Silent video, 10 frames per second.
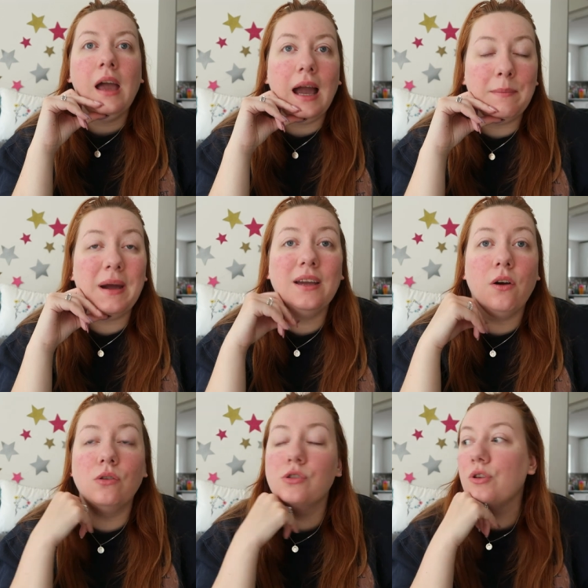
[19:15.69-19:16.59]
I might
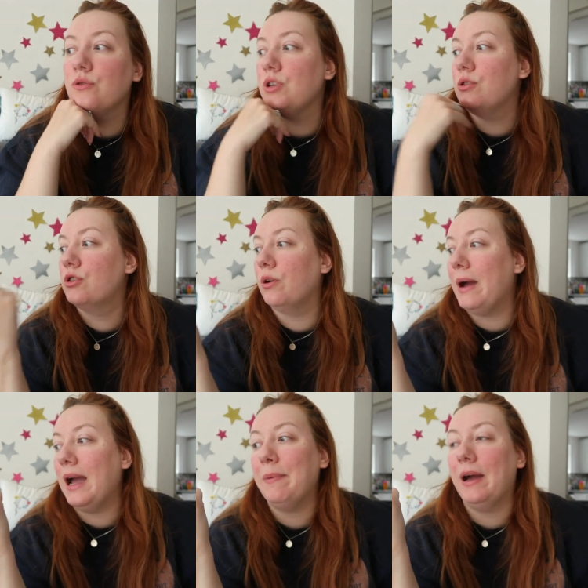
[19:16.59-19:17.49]
also do
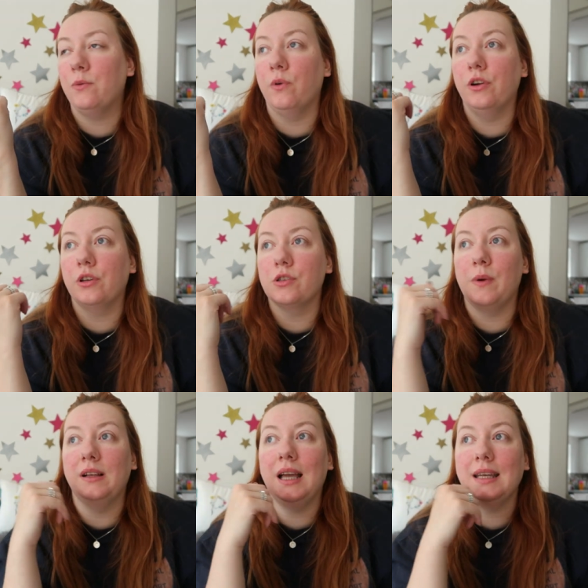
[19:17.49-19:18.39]
some iPad work as
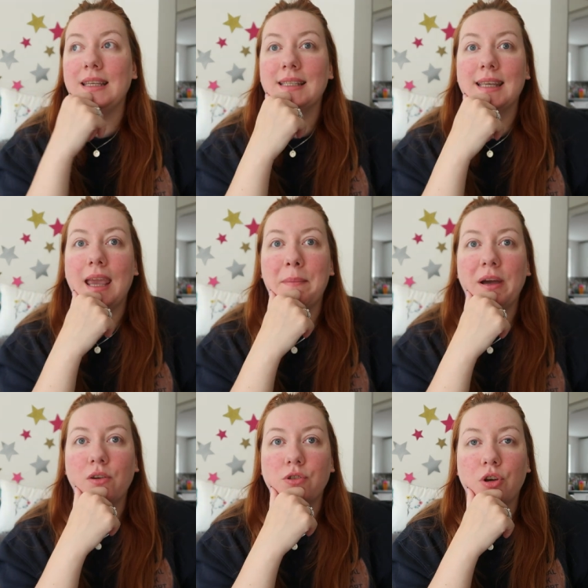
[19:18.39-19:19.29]
well. I need to get
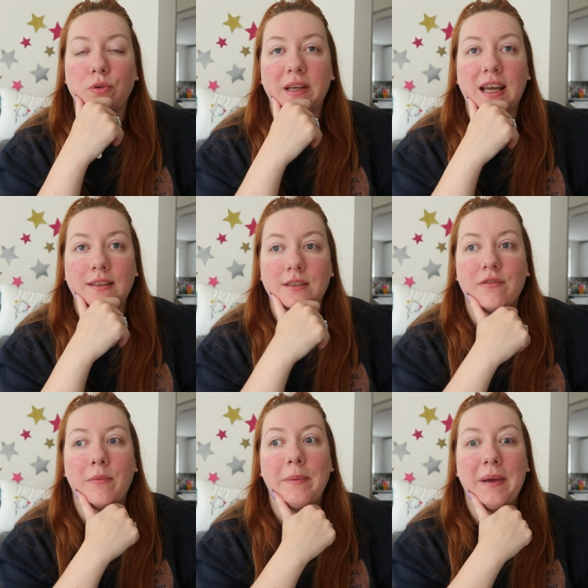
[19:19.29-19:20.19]
my October calendar
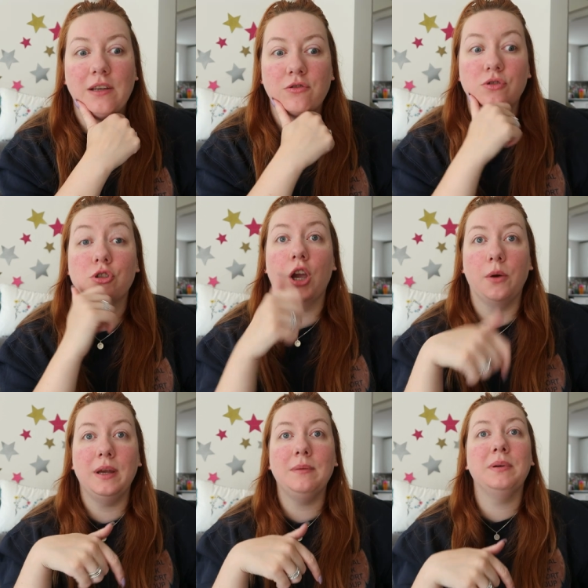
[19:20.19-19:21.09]
for my patrons
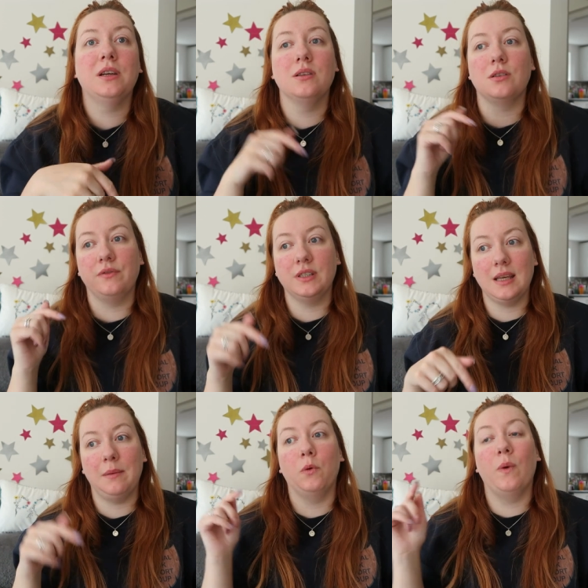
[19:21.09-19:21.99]
going because
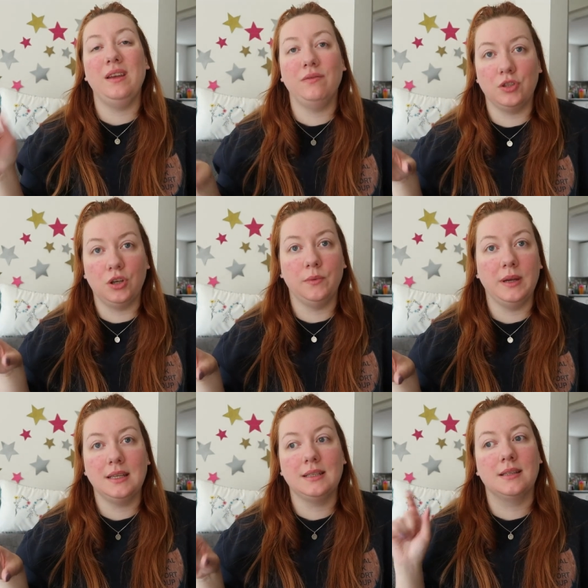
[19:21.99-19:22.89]
obviously I'm away for two
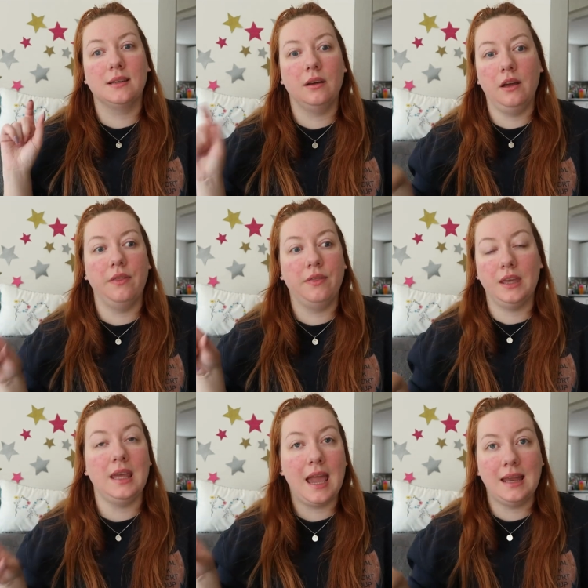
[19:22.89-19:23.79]
weeks at
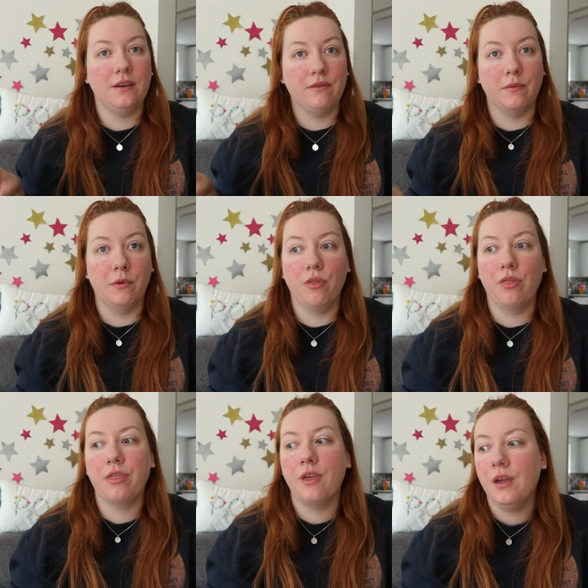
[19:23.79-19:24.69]
the end of the
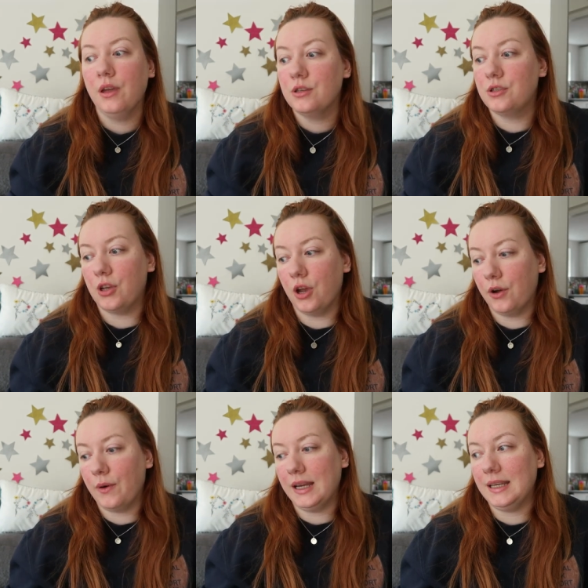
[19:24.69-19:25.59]
month.
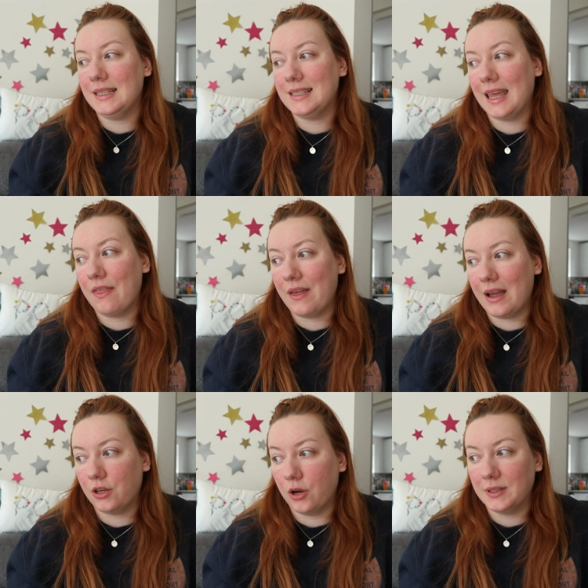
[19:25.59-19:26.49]
So I need to get
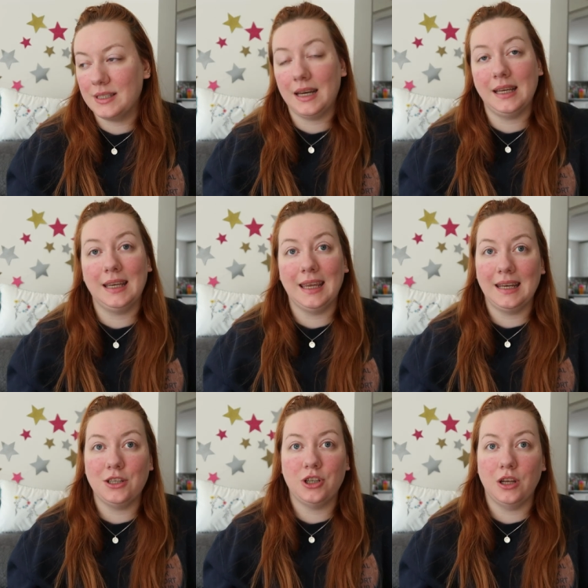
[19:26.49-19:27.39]
that going so that I can
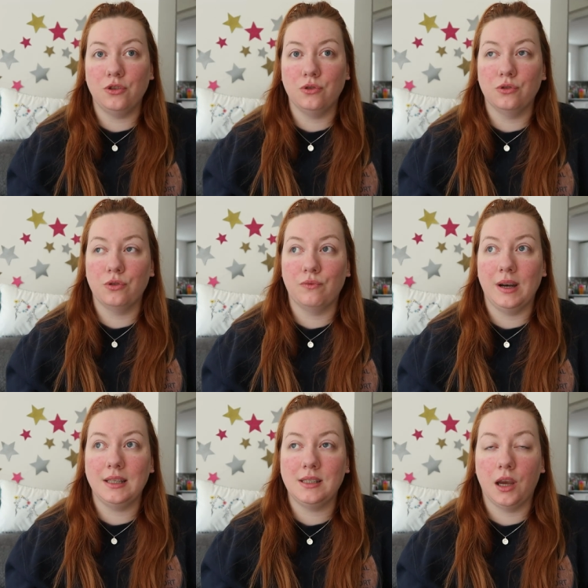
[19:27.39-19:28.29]
get it scheduled,
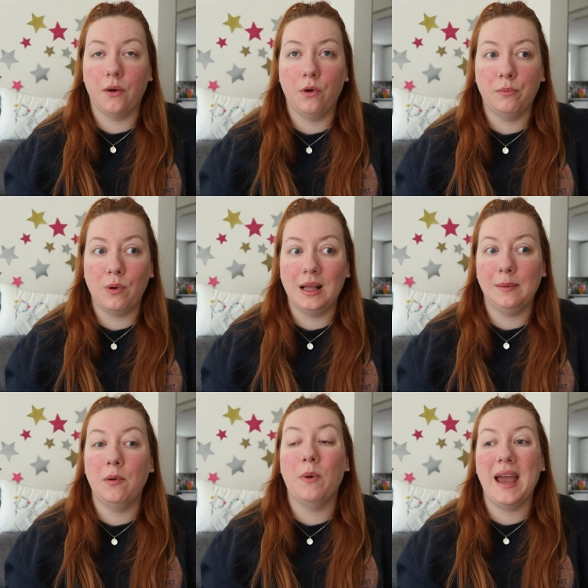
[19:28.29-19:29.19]
ready to go up while
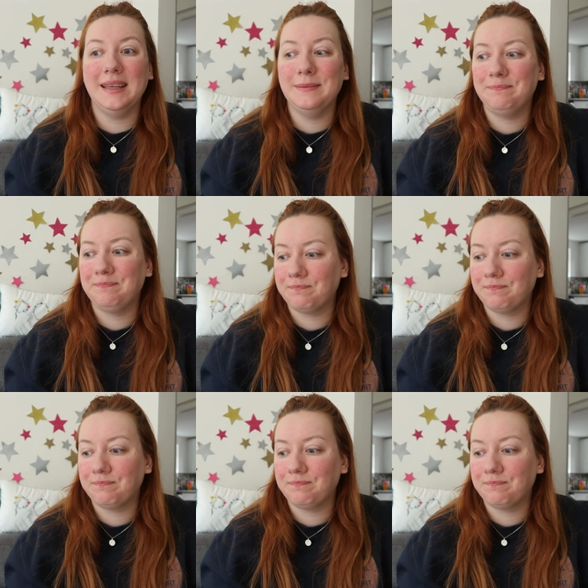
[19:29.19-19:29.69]
I'm away.